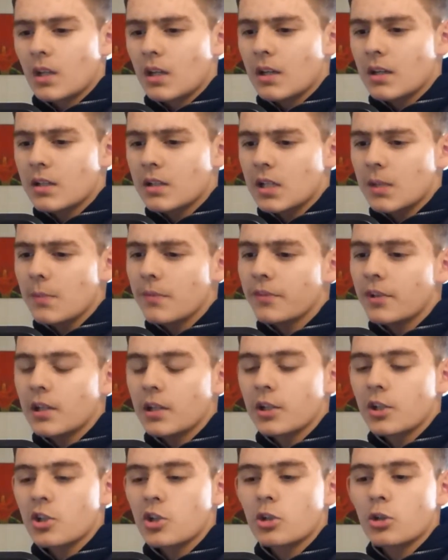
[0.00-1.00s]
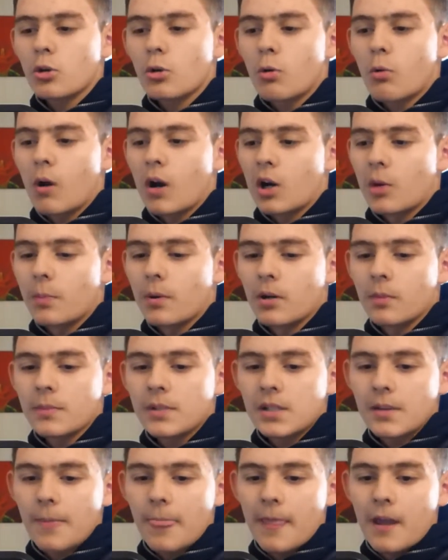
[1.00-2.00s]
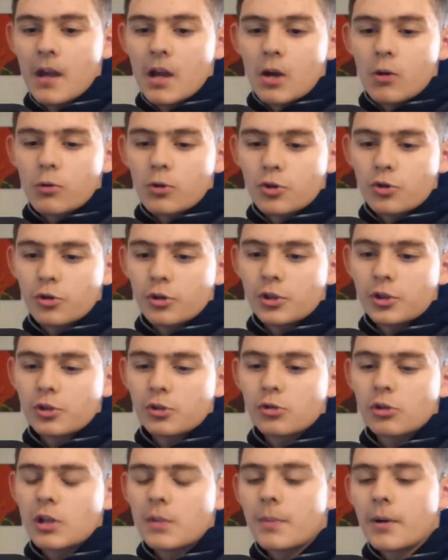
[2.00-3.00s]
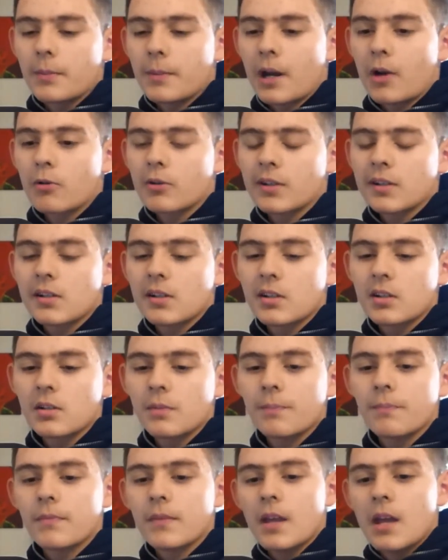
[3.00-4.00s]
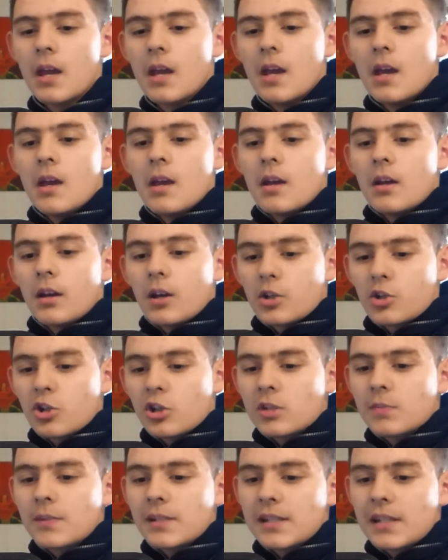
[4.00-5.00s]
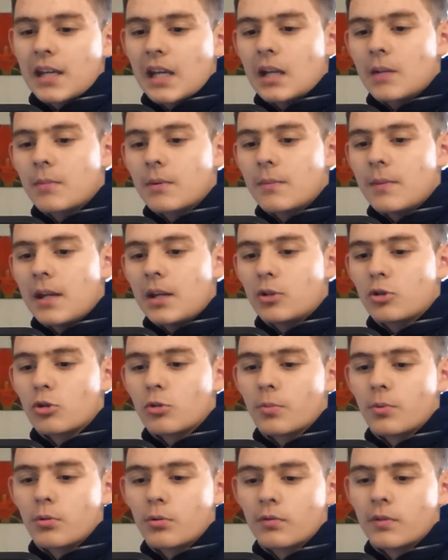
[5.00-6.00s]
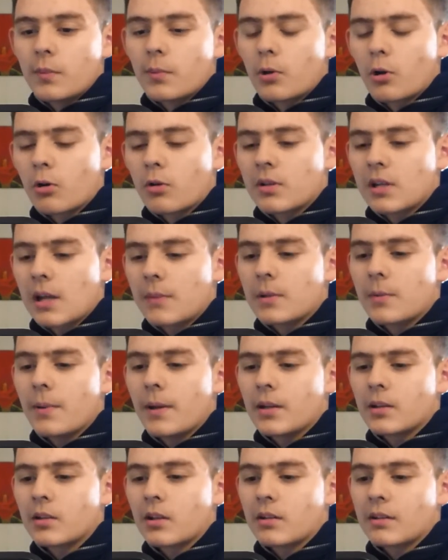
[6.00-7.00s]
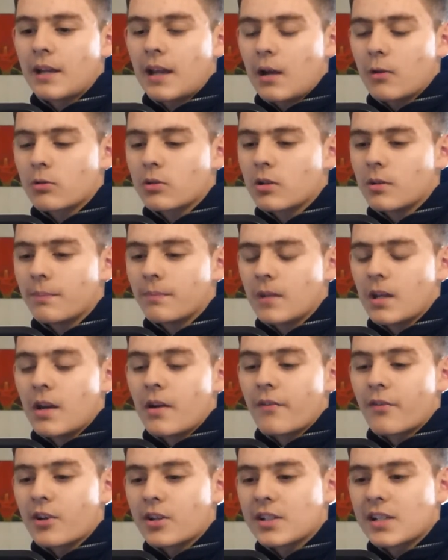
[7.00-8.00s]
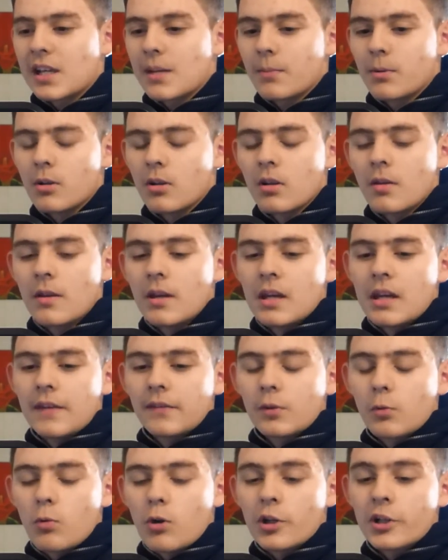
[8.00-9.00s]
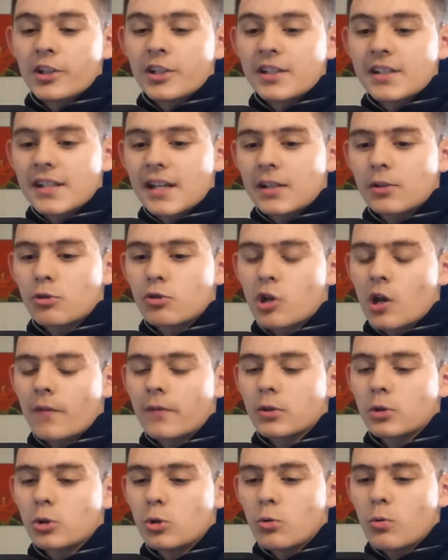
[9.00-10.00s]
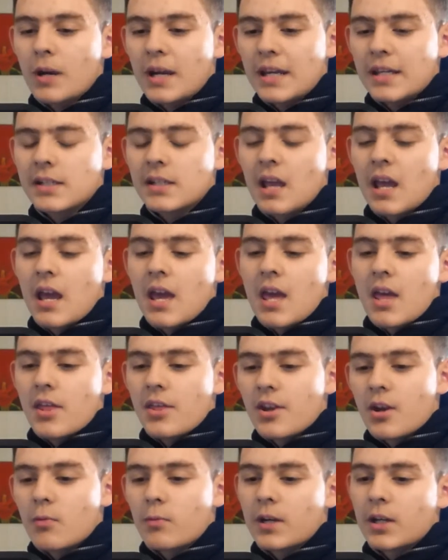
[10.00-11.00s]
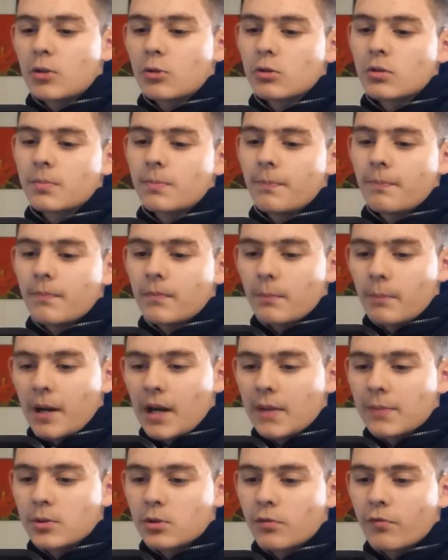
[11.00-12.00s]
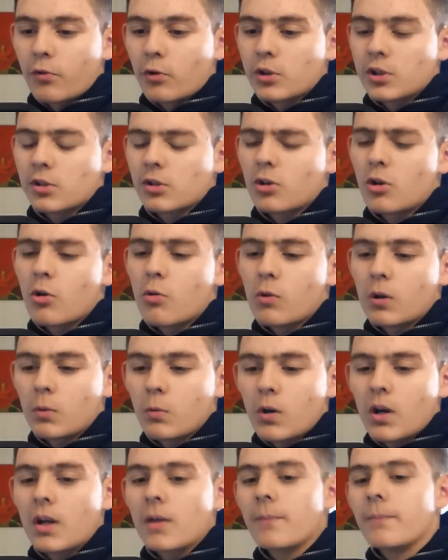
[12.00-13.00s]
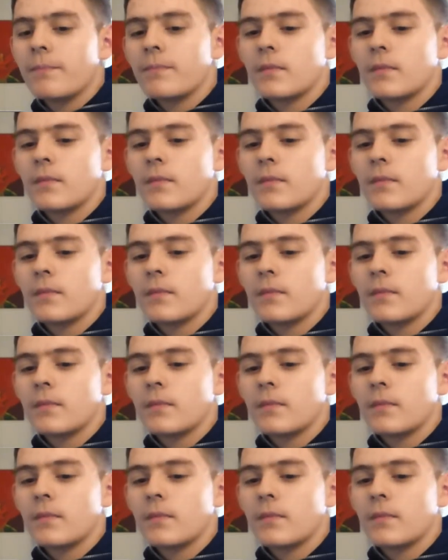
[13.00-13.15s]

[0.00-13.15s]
and some of the energy to the water pumps or thrusters to keep on powering the system. Adjustments can be made to improve the prototype depending on the outcome. For example, if the water decides to travel two ways, then we can use pipes to force it to go one way.